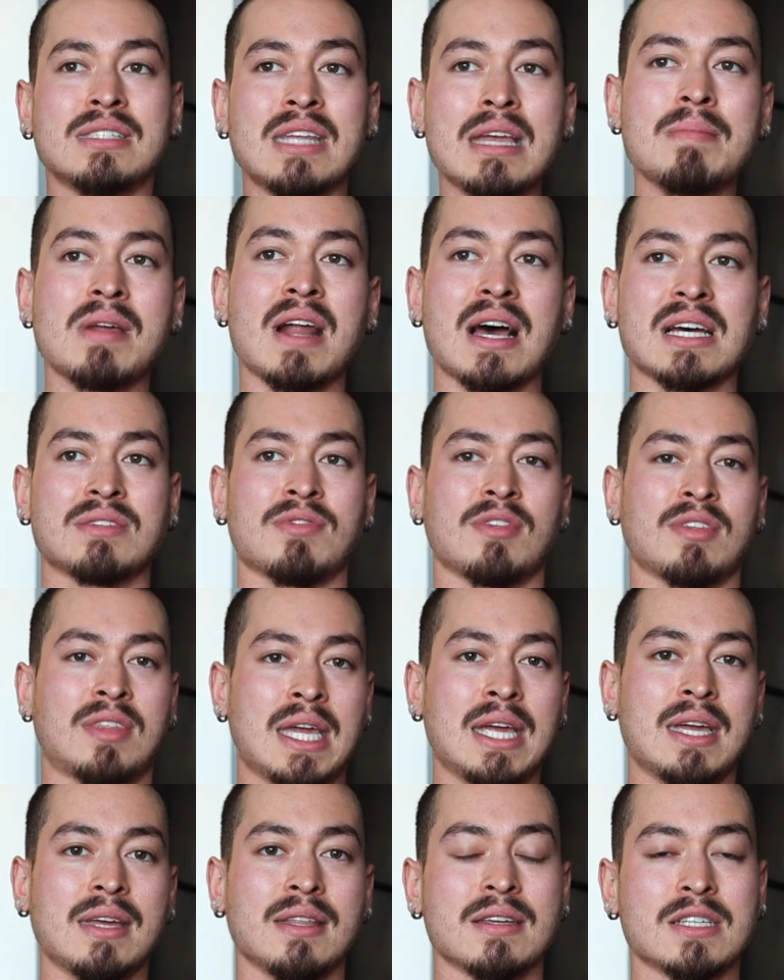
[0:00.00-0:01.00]
demonized for
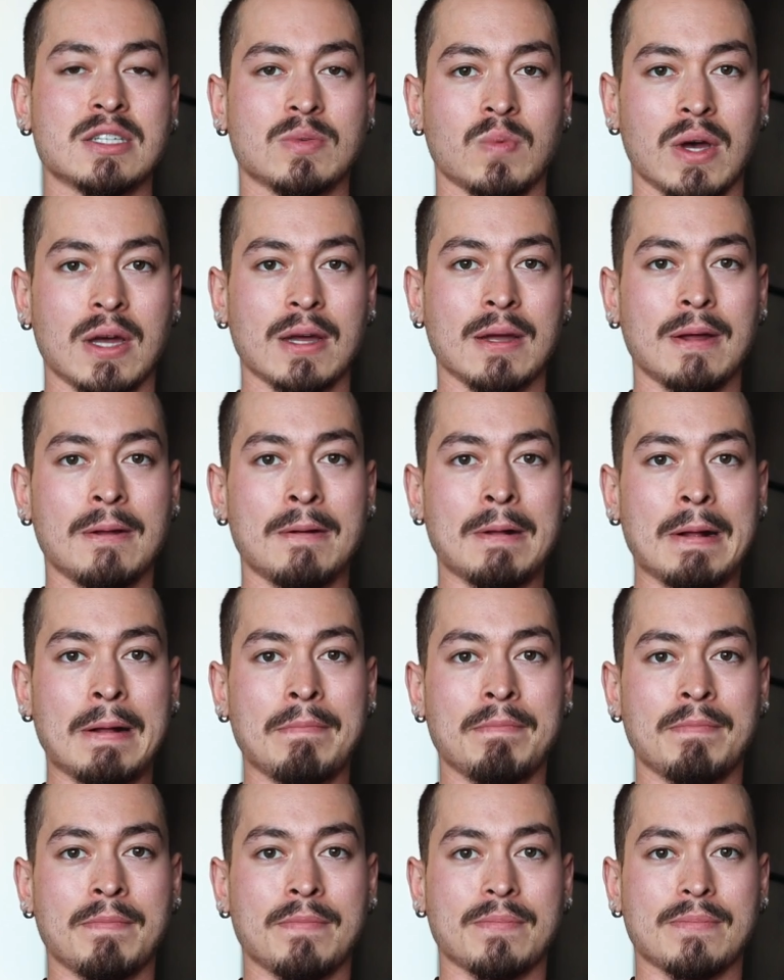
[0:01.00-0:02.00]
thinking this way.
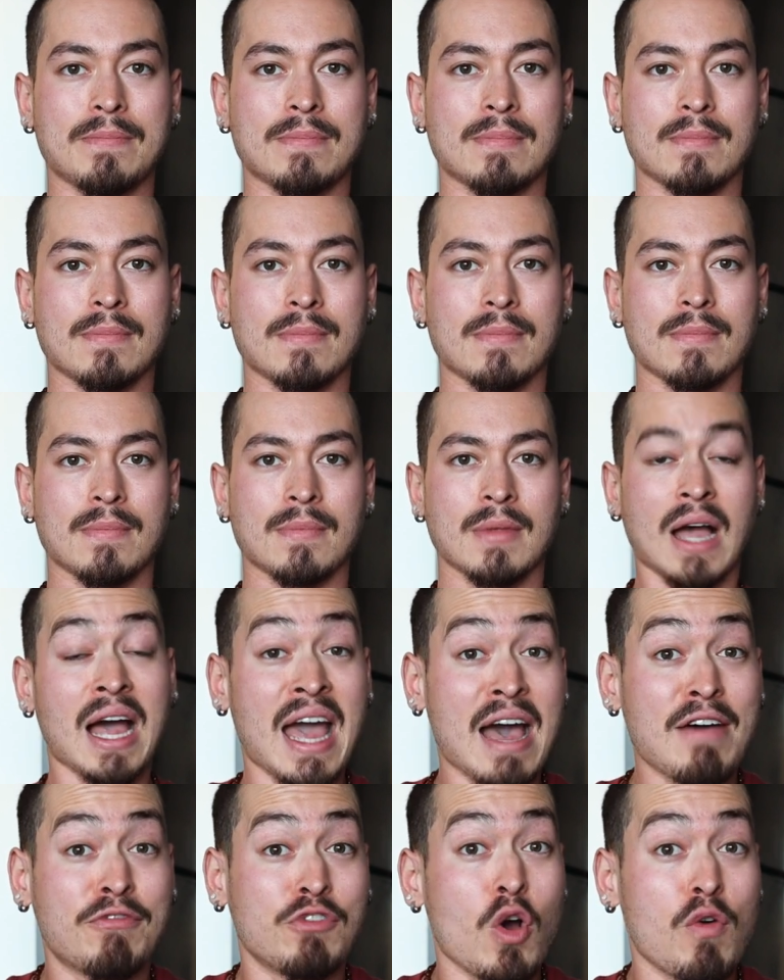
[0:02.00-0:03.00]
I
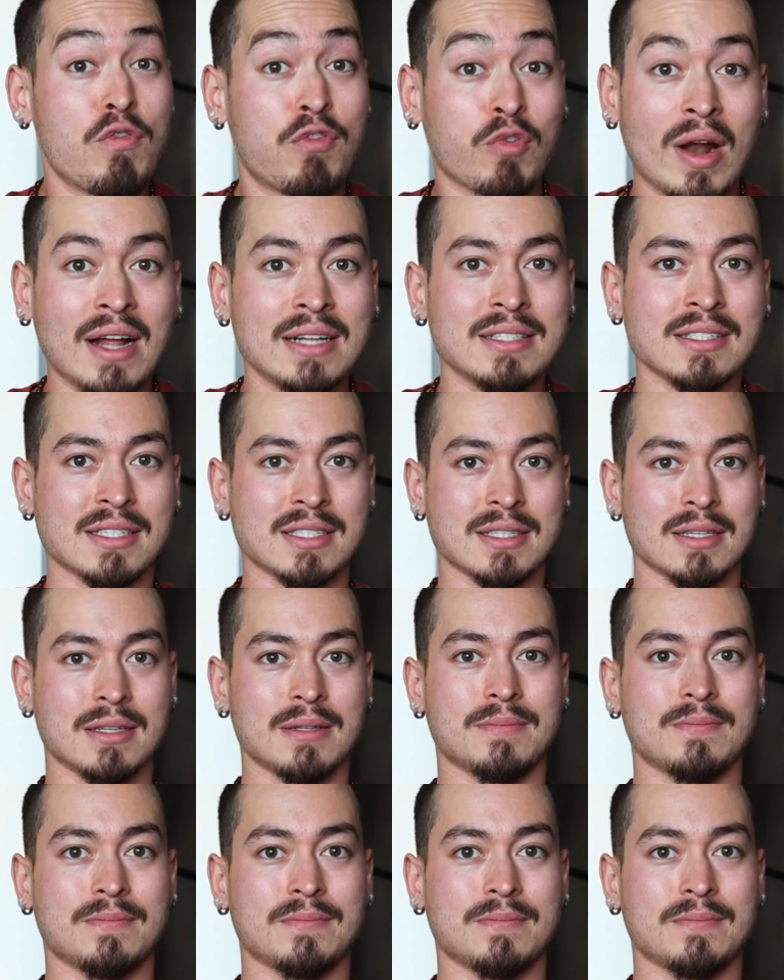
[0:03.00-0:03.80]
have no friends.